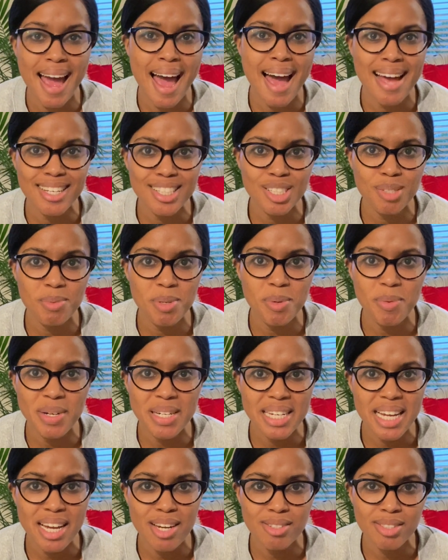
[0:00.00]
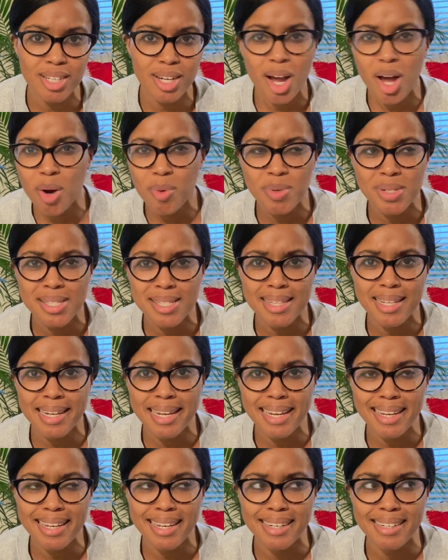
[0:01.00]
asked me one day, he was like, oh, what's in the
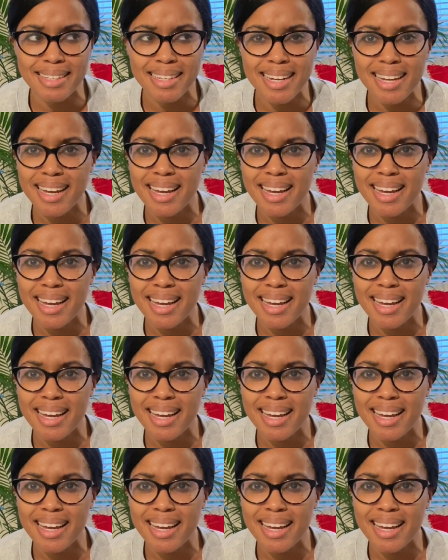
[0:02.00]
kit?